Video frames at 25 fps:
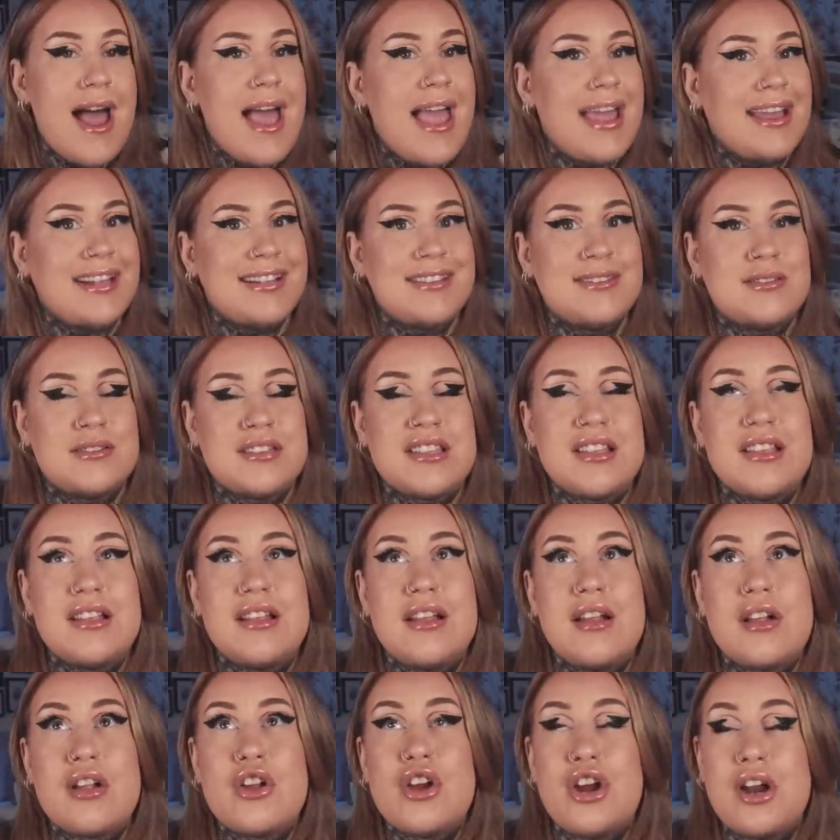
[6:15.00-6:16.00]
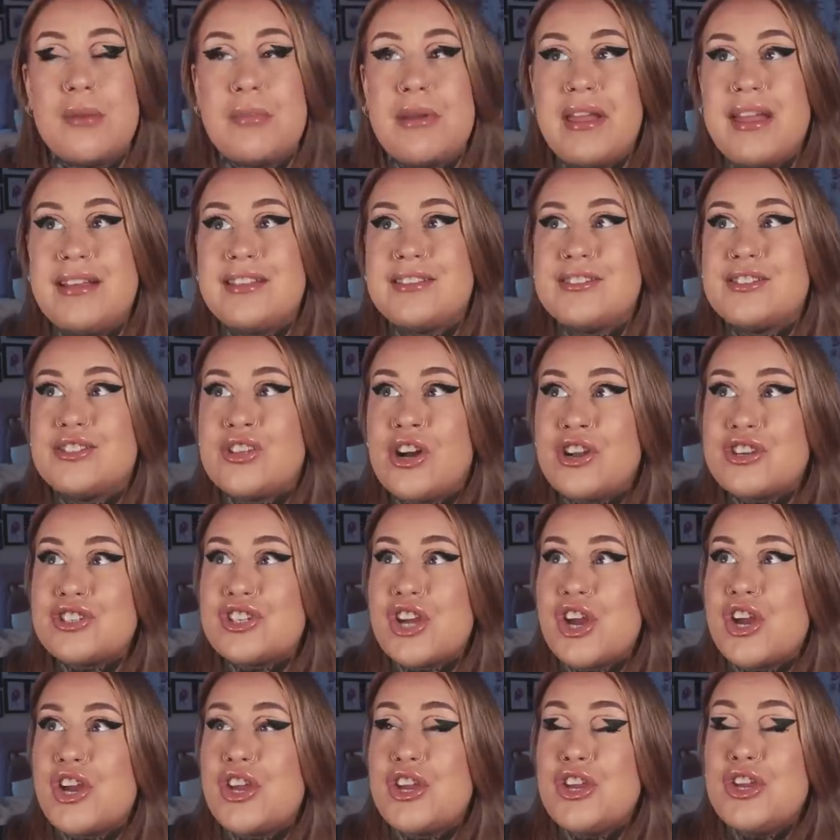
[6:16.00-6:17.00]
It's going to be
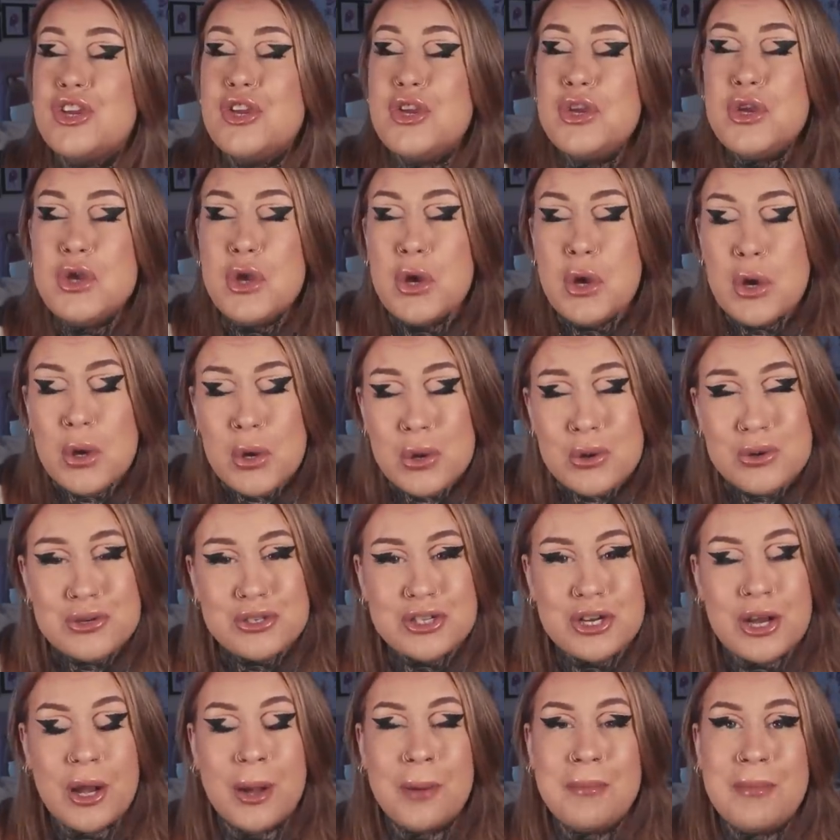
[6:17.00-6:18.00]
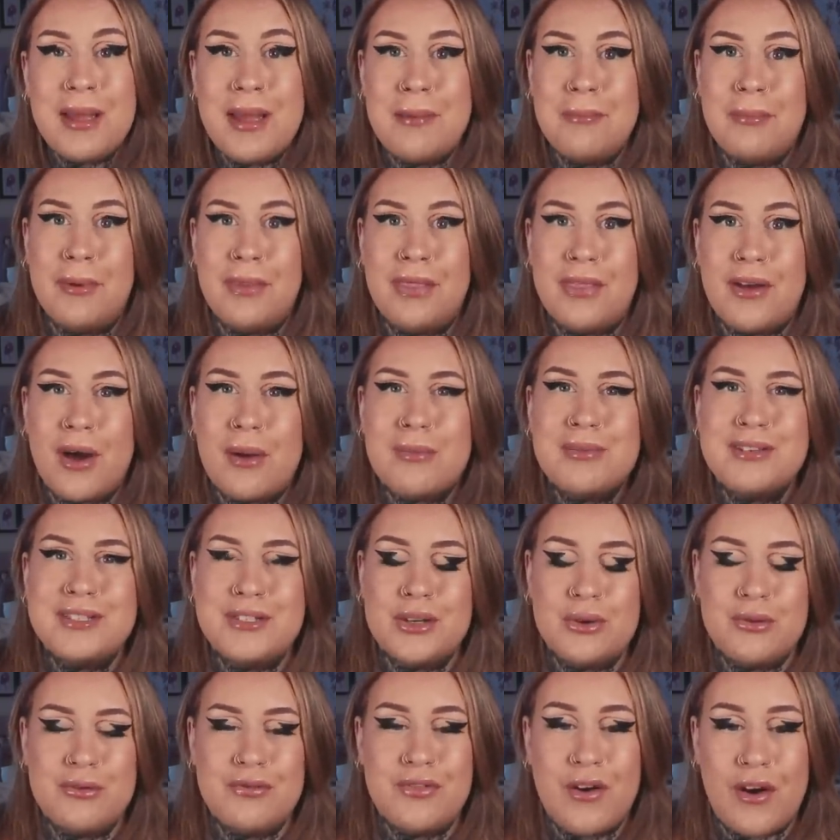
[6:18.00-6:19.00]
such a huge commitment that I'm
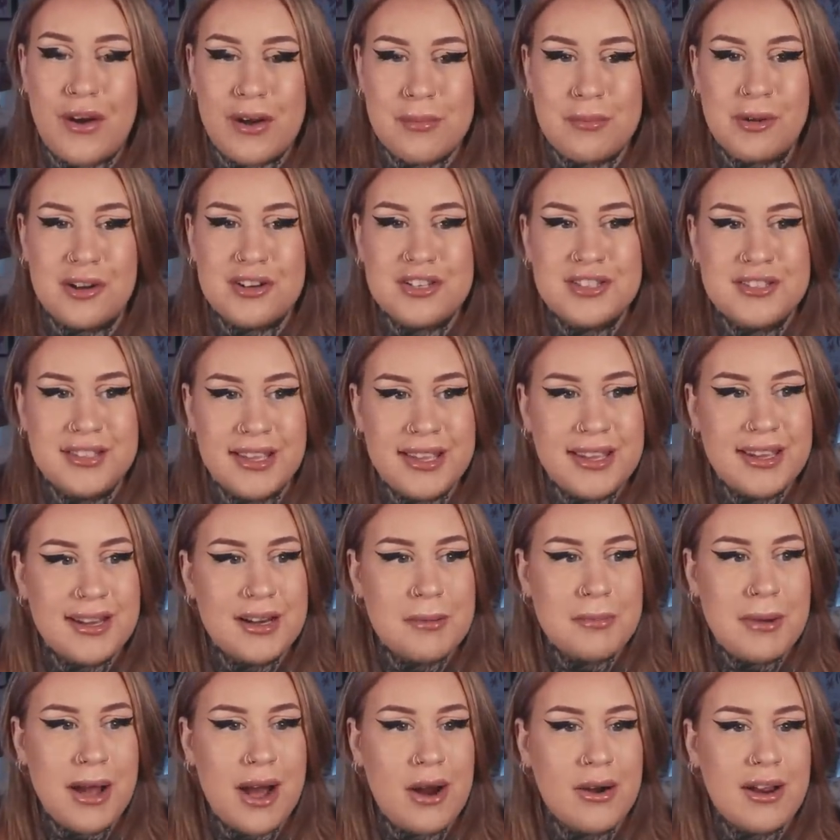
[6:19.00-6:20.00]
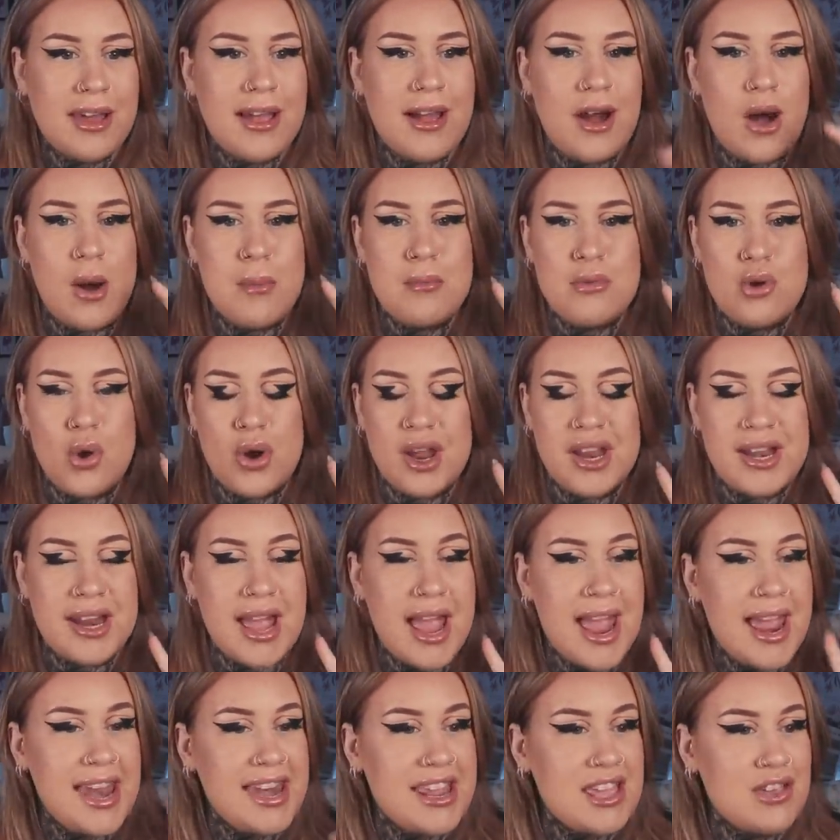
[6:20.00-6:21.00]
still very much thinking about it. I'm not in
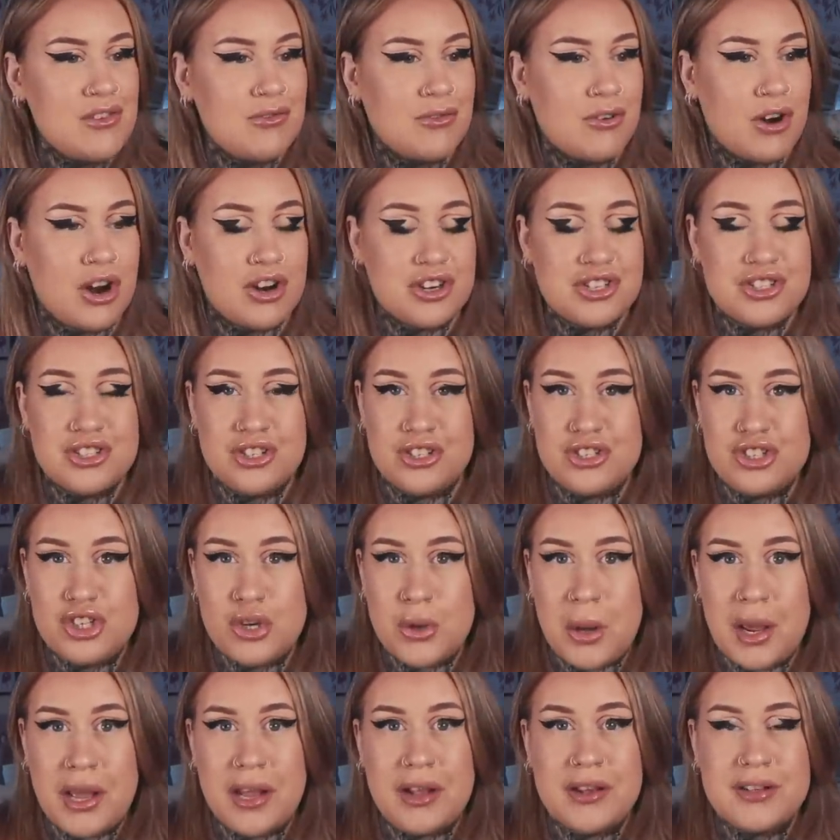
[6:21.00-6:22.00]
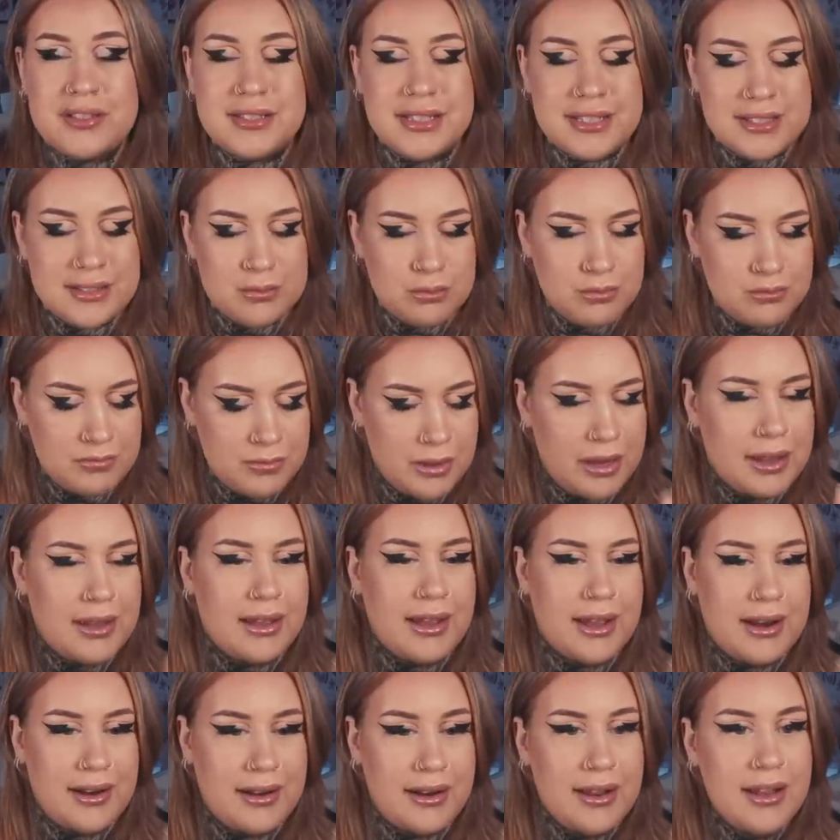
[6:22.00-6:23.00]
any rush to do it because it's,
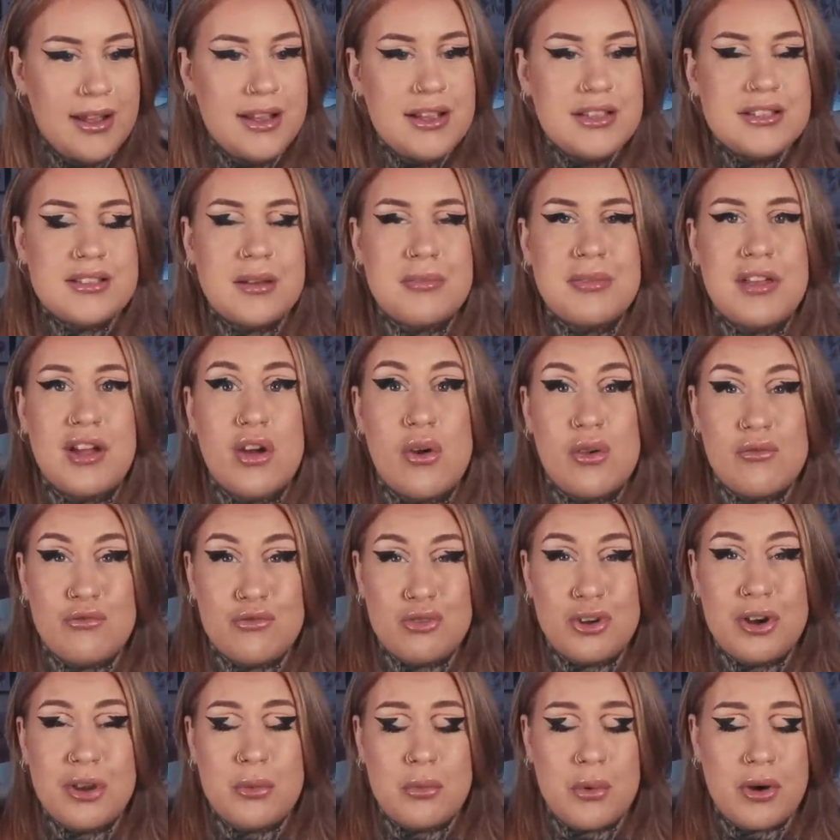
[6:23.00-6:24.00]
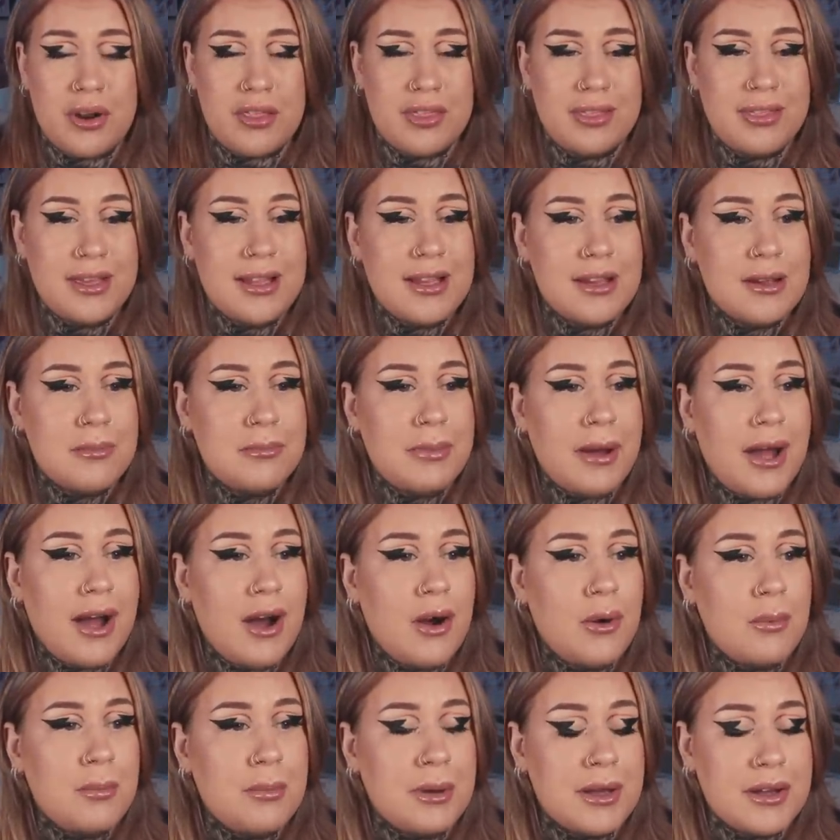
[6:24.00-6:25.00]
again, something I really want to think
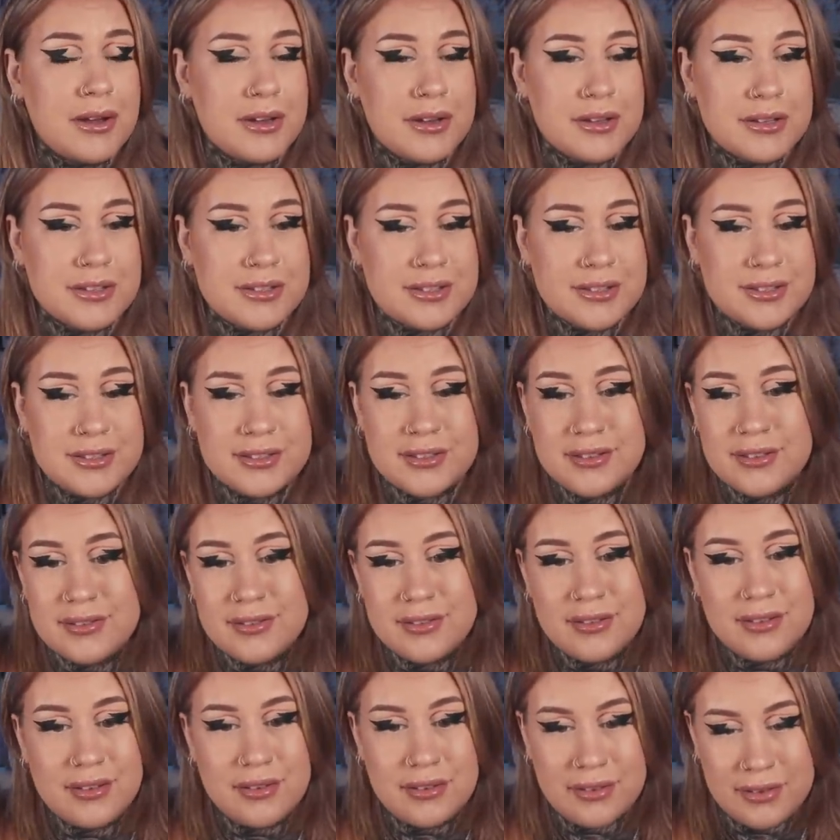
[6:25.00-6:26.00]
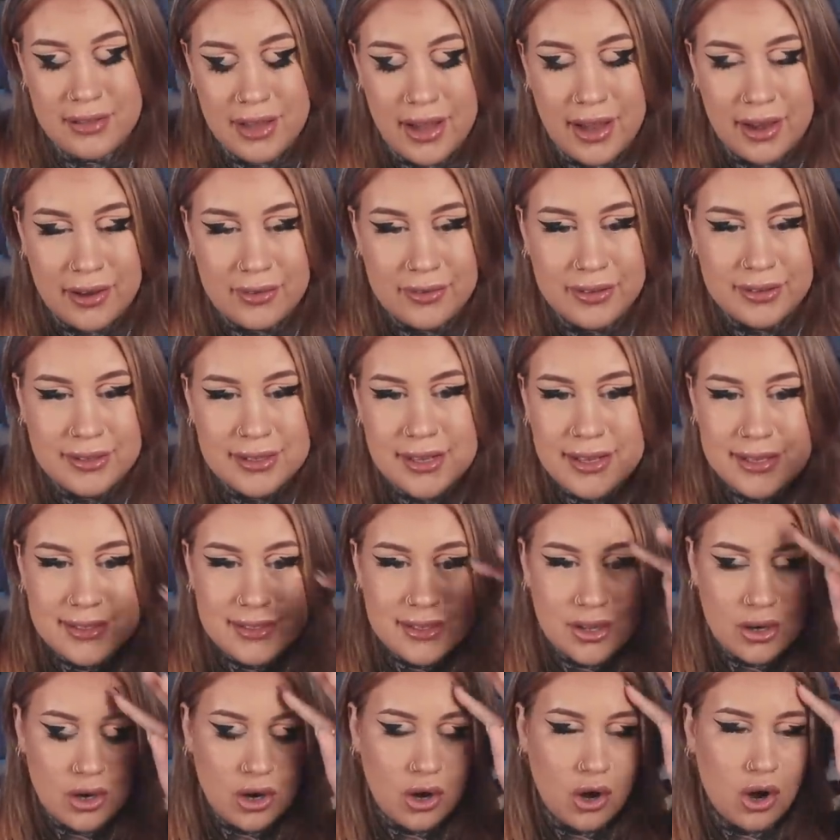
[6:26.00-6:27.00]
about because, yeah,
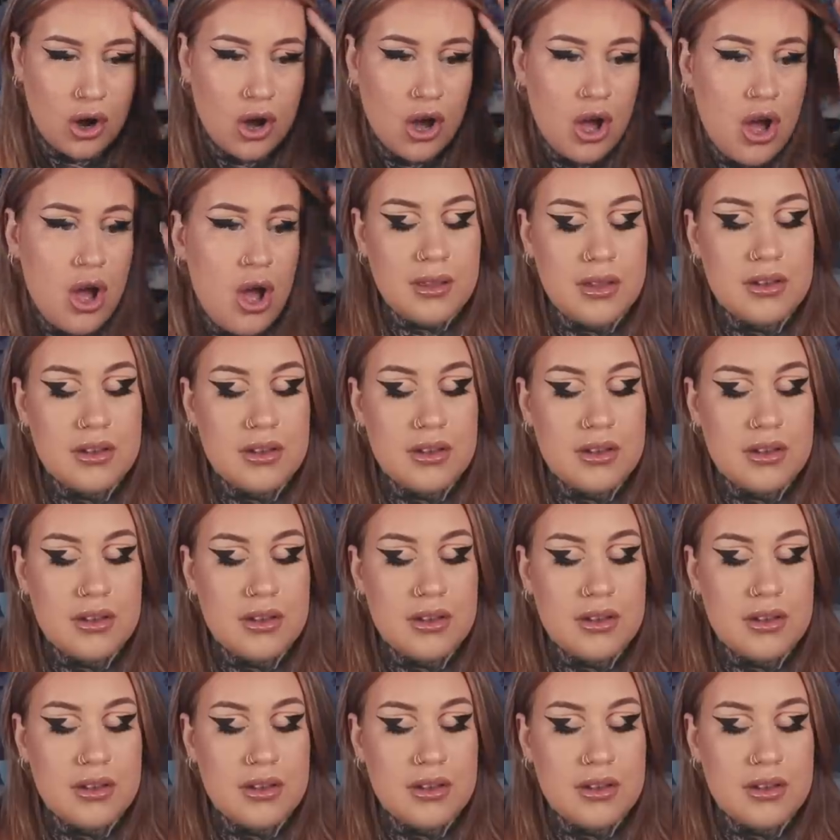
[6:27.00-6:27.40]
it's a lot.